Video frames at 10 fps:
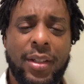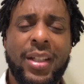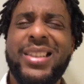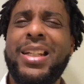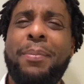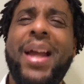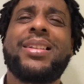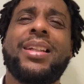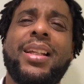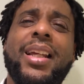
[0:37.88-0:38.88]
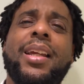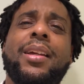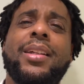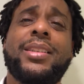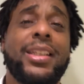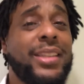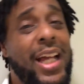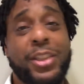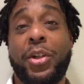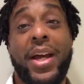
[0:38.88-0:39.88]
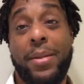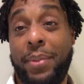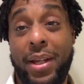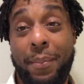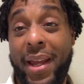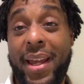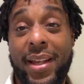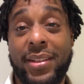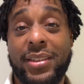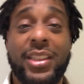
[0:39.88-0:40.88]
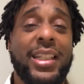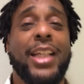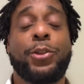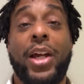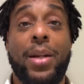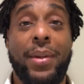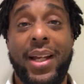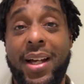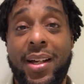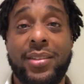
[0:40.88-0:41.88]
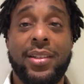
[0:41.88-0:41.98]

she basically, she's not trying to be a man. She's not trying to be us.